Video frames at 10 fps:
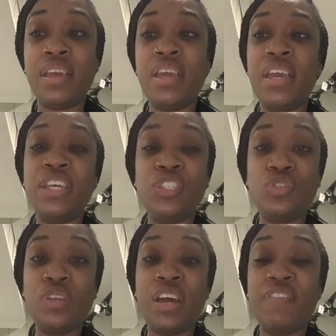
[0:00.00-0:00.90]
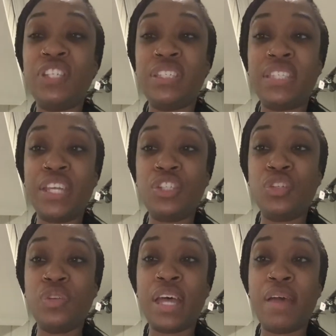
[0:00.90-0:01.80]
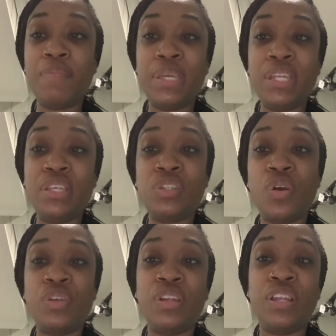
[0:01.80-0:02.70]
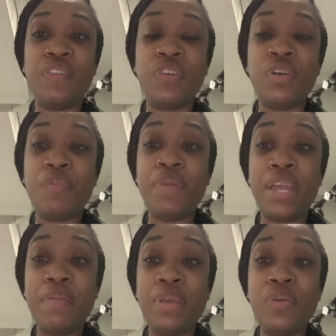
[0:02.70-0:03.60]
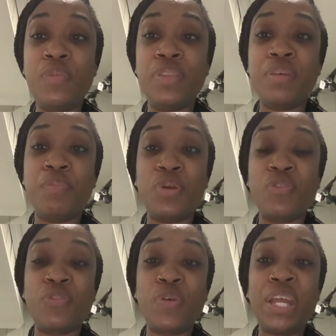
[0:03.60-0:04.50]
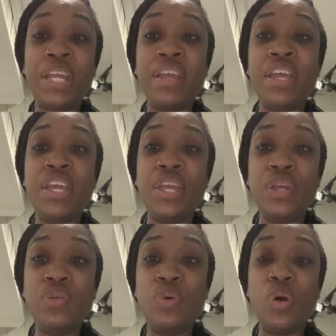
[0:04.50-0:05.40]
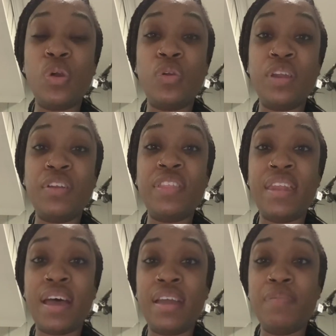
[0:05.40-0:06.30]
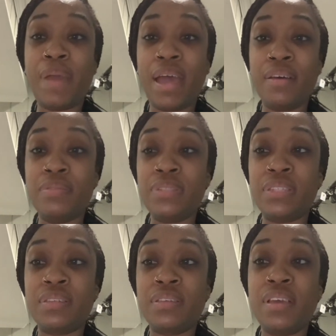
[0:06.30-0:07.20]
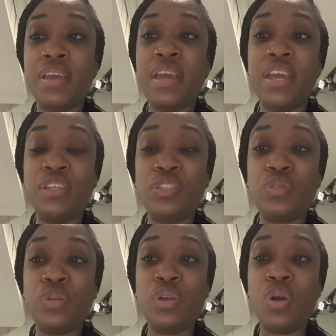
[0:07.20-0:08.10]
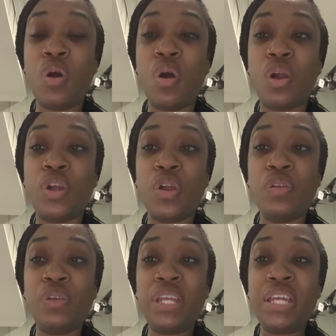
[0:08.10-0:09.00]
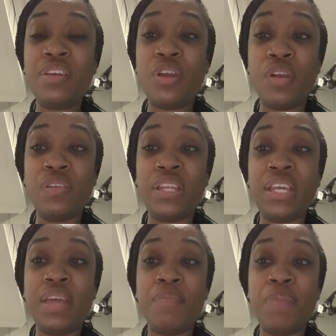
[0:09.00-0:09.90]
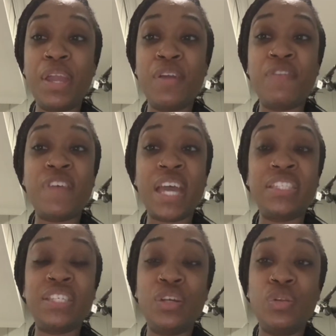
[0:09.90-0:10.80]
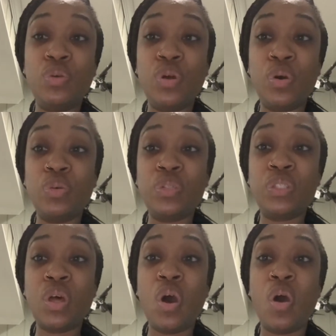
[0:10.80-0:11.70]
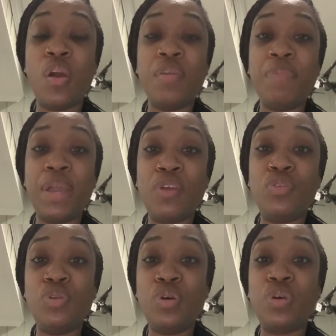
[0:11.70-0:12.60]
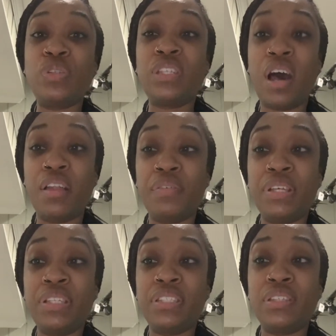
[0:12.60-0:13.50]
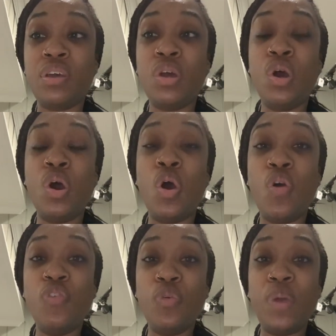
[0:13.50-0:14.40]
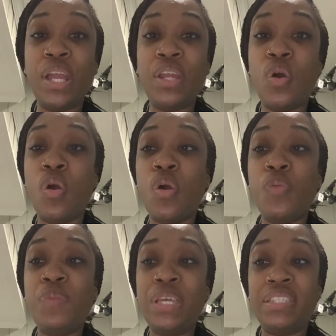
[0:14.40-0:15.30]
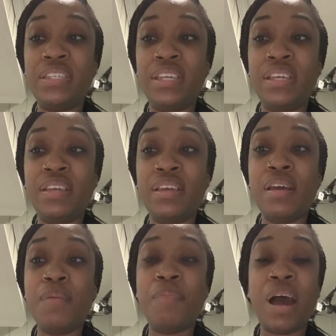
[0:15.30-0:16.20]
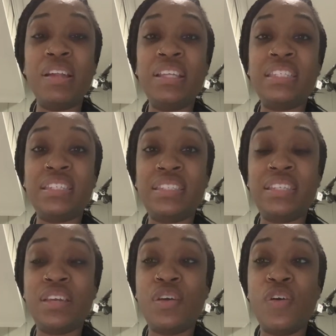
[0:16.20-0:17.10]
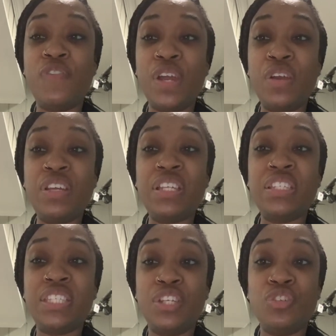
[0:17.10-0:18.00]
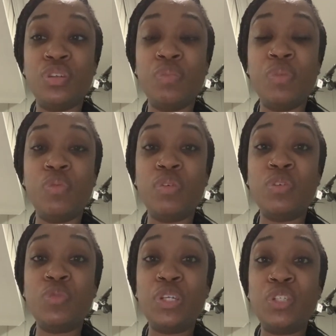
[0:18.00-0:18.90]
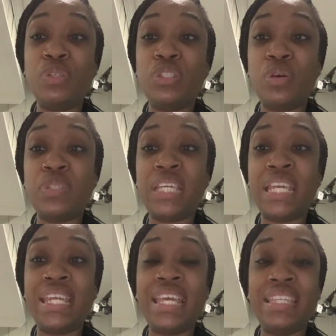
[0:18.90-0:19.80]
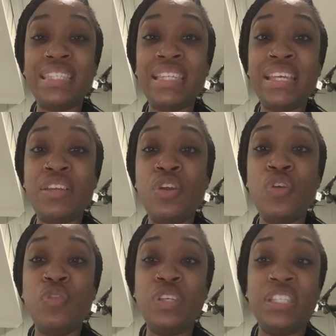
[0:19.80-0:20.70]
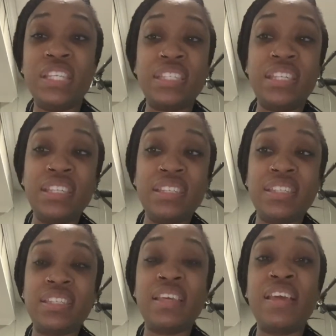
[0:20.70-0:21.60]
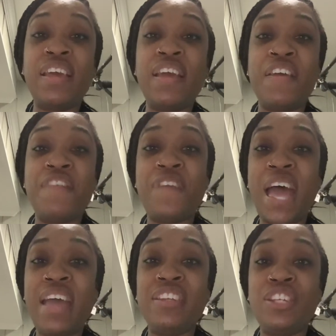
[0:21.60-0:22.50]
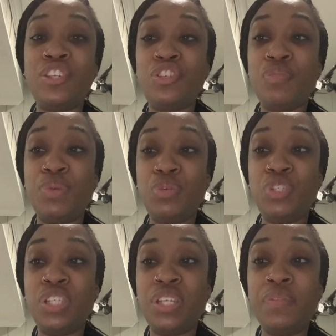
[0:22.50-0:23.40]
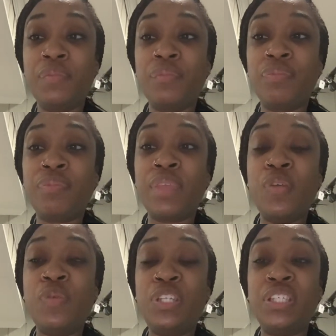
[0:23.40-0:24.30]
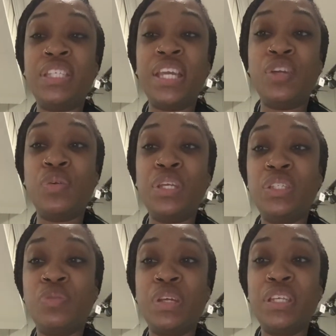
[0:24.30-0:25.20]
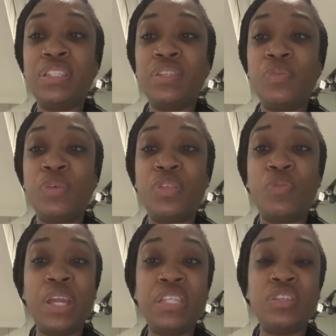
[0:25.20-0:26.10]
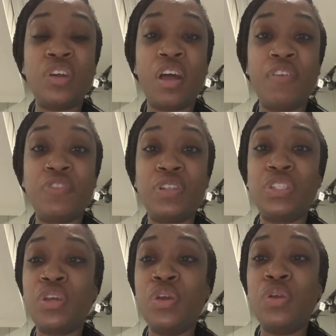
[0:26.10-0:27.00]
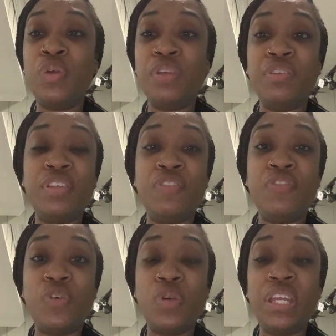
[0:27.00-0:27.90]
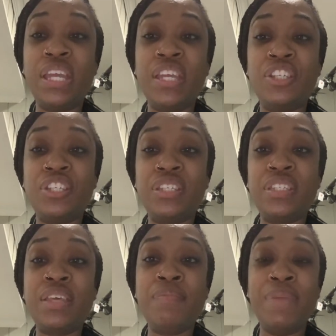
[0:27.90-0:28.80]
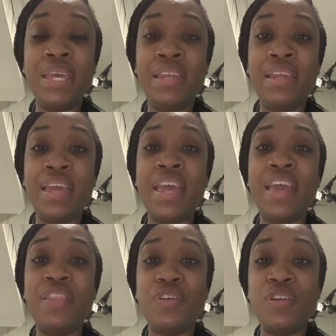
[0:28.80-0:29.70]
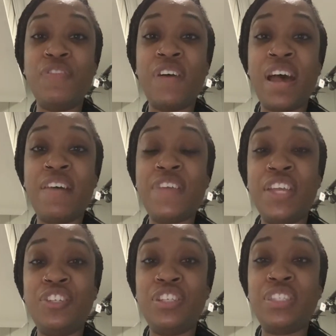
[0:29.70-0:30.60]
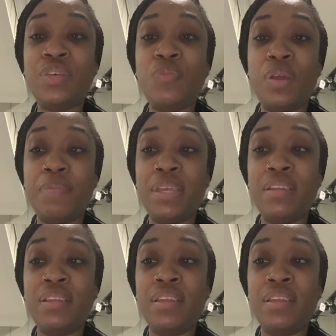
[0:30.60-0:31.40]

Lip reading: History of gestational diabetes or delivering a baby with a birth rate equal or greater than 9 pounds. History or currently impaired fasting glucose or impaired glucose tolerance. Overweight or obesity. Polycystic ovarian syndrome, which results in insulin resistance. Fat distribution, which is increased risk with waist circumference greater than 40 inches in men and 35 inches in women,